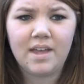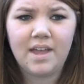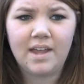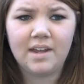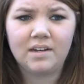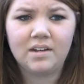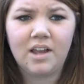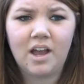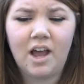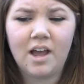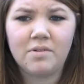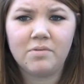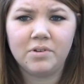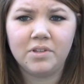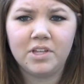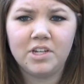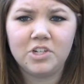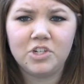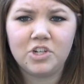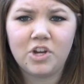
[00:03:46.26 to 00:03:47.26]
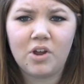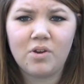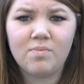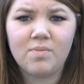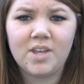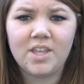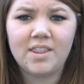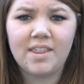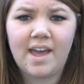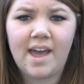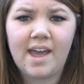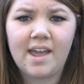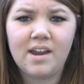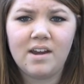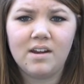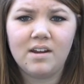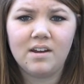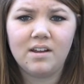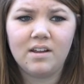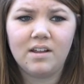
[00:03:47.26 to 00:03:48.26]
And God really showed me that
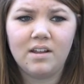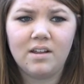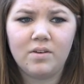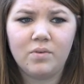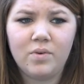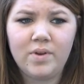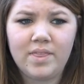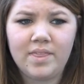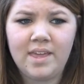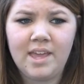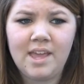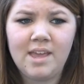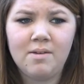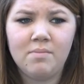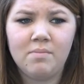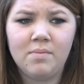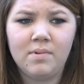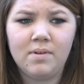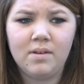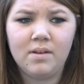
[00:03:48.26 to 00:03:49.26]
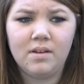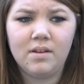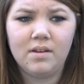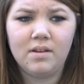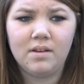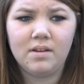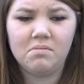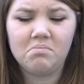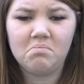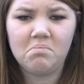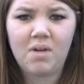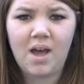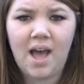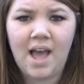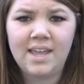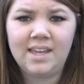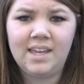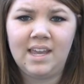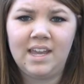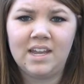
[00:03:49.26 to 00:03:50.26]
with Him
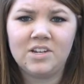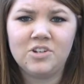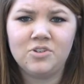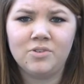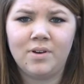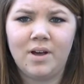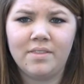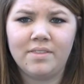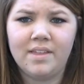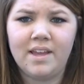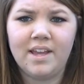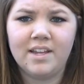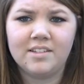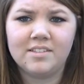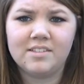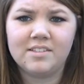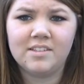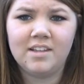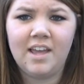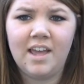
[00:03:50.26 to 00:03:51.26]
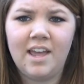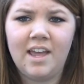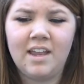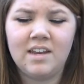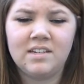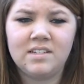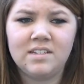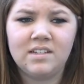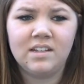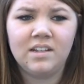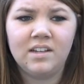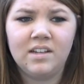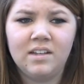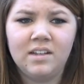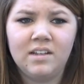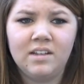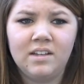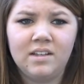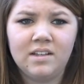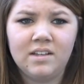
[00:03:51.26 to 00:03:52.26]
I can do all things, and
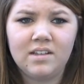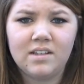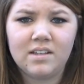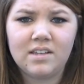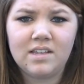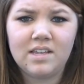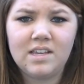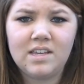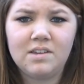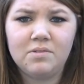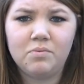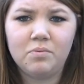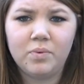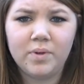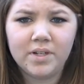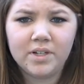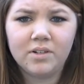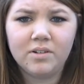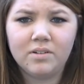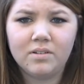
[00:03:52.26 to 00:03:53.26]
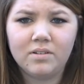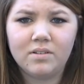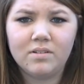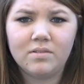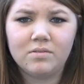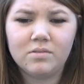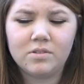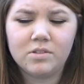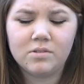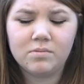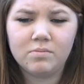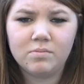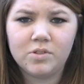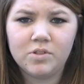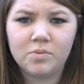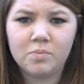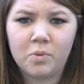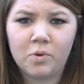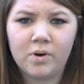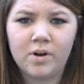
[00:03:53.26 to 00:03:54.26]
He will
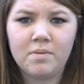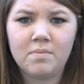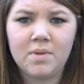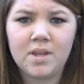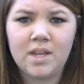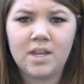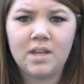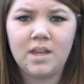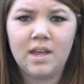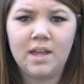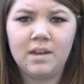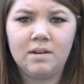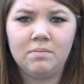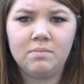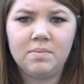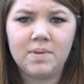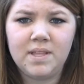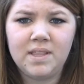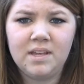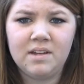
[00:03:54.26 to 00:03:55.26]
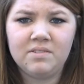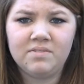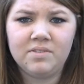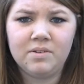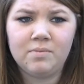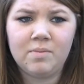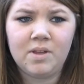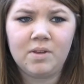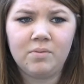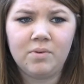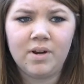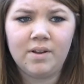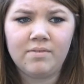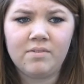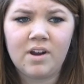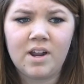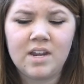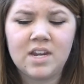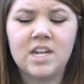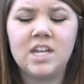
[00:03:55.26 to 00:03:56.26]
support me and be there for me
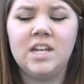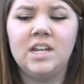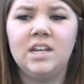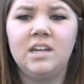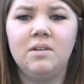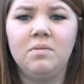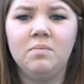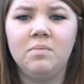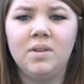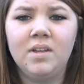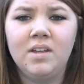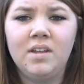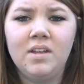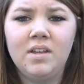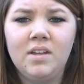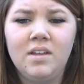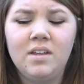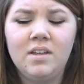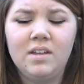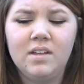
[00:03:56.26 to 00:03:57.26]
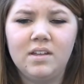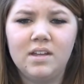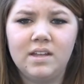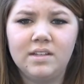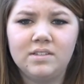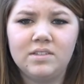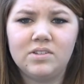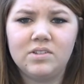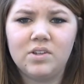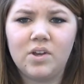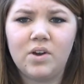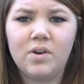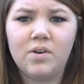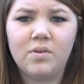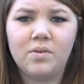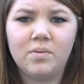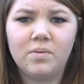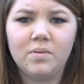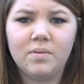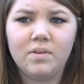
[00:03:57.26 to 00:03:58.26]
whenever I need Him. And
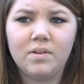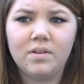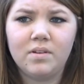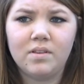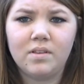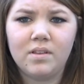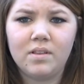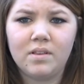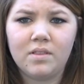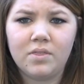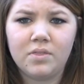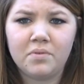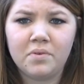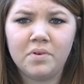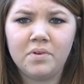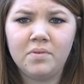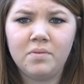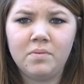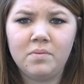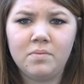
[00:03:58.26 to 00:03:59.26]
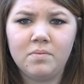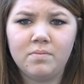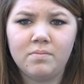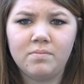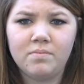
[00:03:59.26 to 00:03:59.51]
so through